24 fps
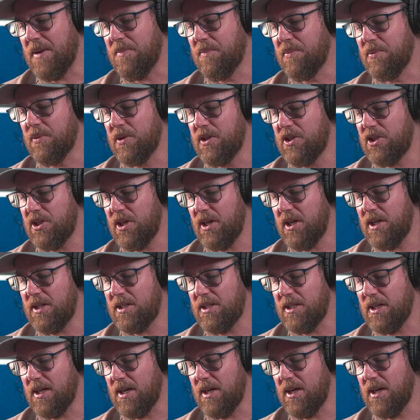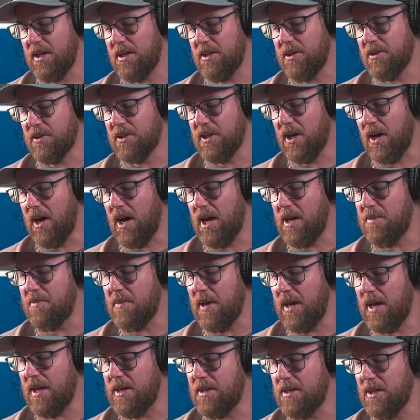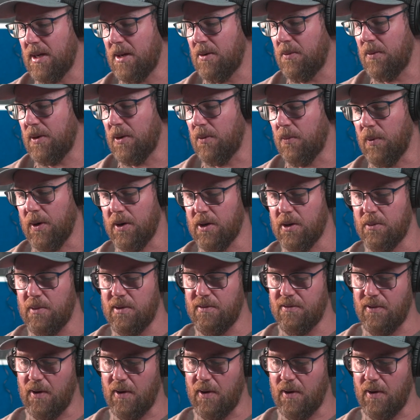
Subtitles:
Appreciate your time. And where can